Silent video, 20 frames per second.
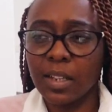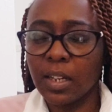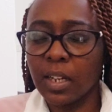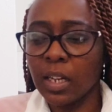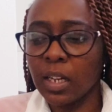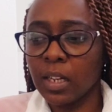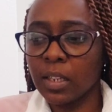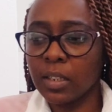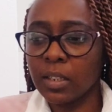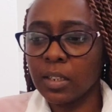
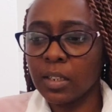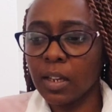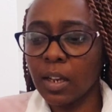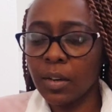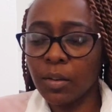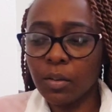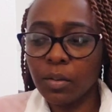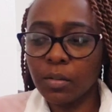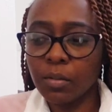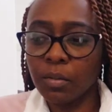And I
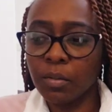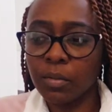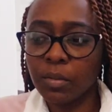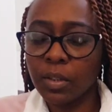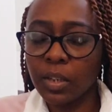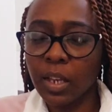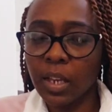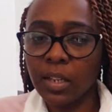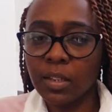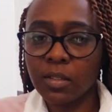don't know,
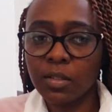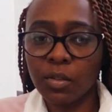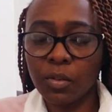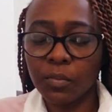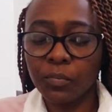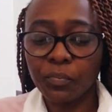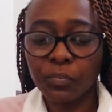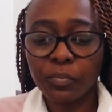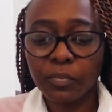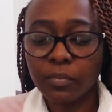yeah,
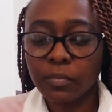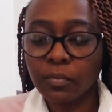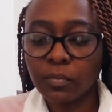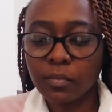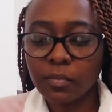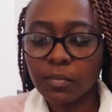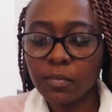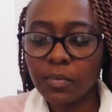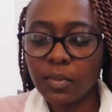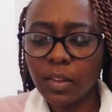so
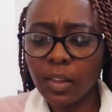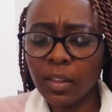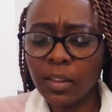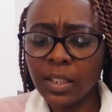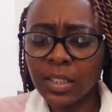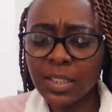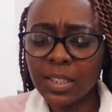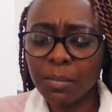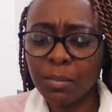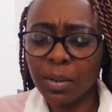
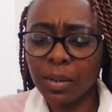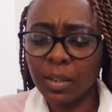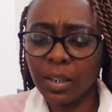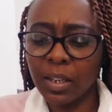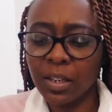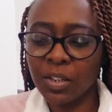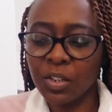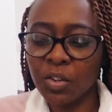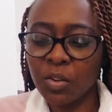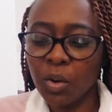that's about
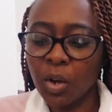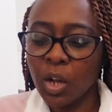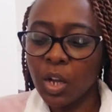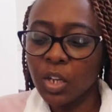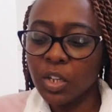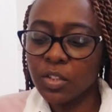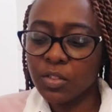letting go.